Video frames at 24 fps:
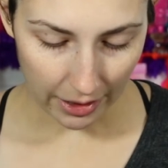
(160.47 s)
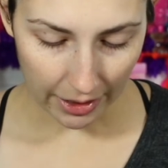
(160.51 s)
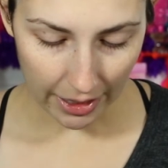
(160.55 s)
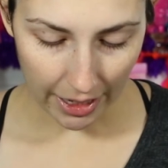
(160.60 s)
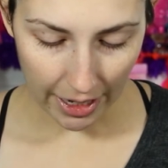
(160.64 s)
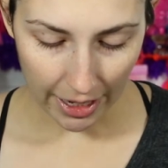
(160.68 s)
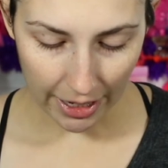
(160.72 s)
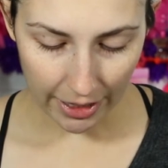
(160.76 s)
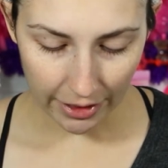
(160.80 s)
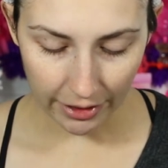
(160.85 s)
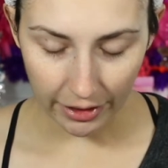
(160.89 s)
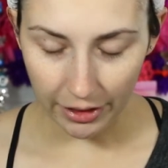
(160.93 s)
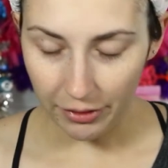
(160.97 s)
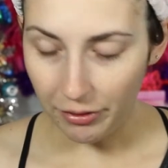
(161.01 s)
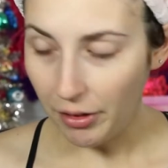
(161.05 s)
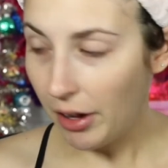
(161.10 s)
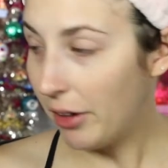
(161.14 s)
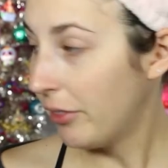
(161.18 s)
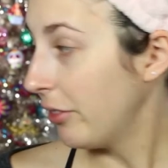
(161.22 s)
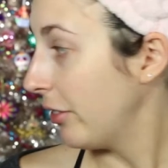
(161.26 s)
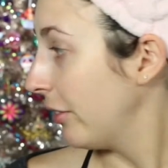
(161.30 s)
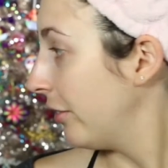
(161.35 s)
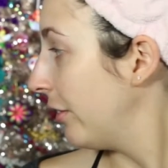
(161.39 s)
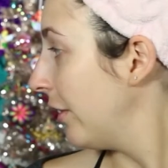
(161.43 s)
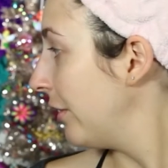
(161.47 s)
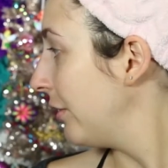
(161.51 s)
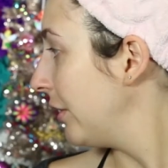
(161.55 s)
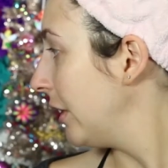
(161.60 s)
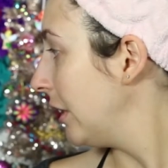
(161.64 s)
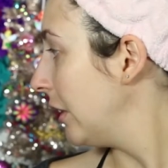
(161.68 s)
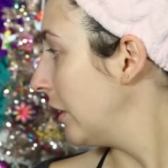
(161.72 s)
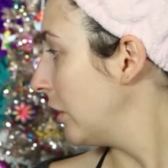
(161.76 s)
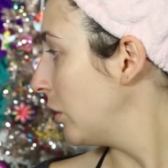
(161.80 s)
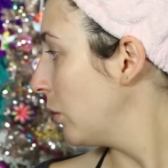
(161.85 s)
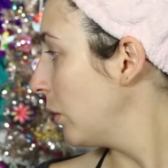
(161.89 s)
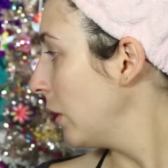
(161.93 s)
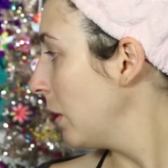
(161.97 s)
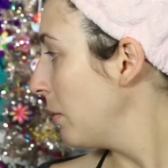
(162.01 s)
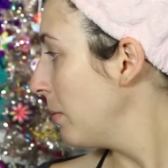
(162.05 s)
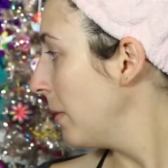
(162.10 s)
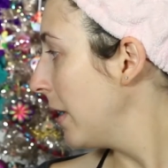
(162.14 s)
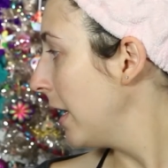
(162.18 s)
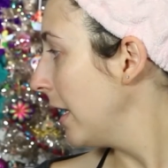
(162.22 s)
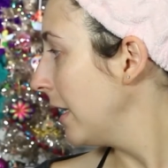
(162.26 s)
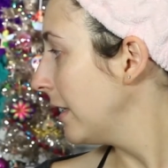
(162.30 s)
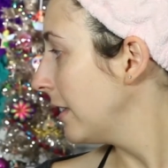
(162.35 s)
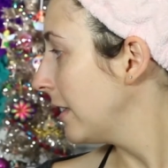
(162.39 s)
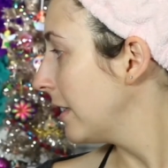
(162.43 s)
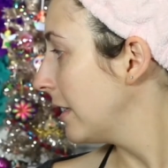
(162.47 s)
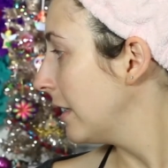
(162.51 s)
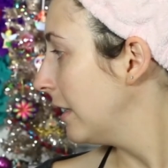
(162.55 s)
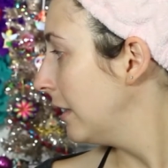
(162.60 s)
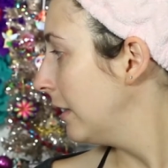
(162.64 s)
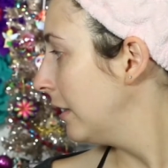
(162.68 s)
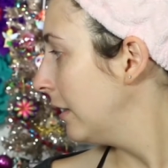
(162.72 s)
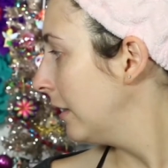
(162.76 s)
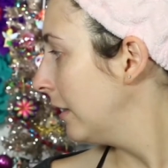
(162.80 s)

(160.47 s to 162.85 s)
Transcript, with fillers: Again, leave on for 15 to 20 minutes.